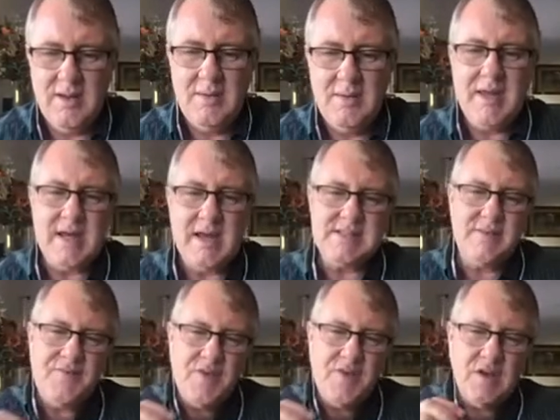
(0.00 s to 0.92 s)
Because
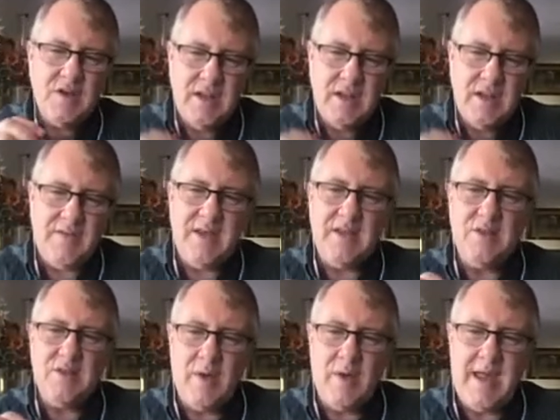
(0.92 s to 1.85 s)
if you're living in
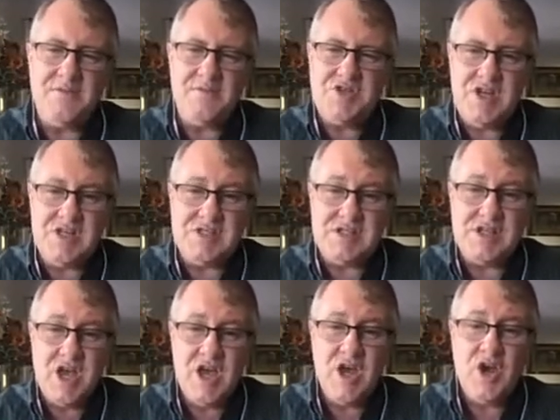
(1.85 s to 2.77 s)
the way of Jesus
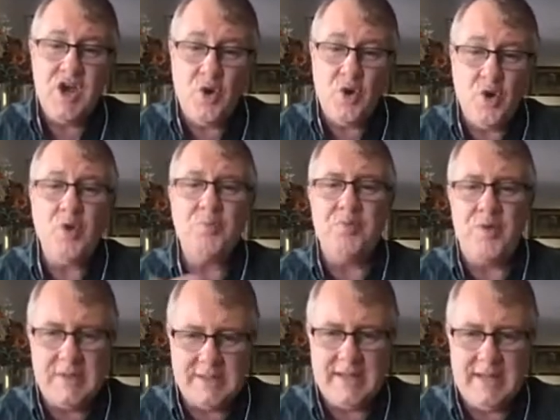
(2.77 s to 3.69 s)

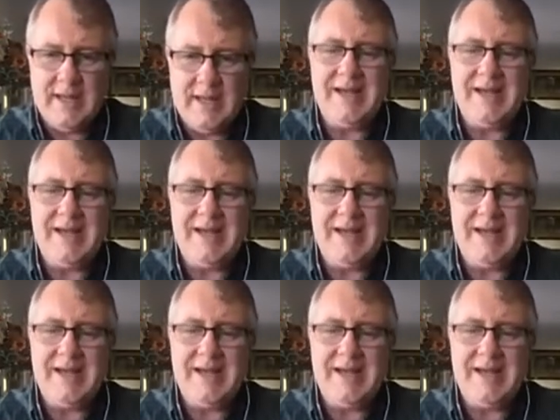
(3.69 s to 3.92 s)
corporately,